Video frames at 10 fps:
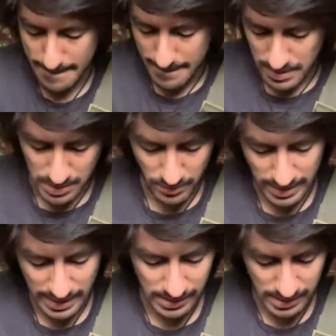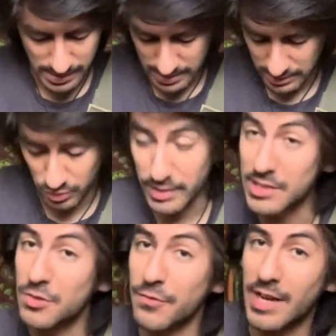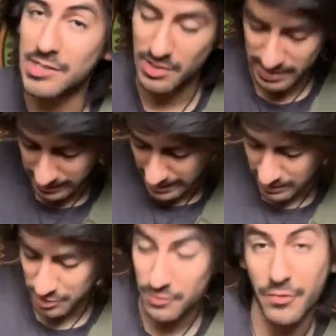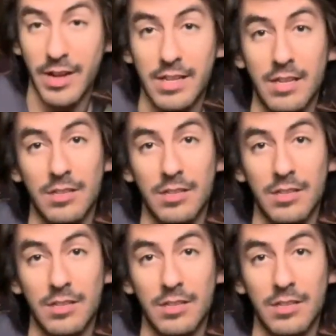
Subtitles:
You got 22 frets, you got that extra fret here.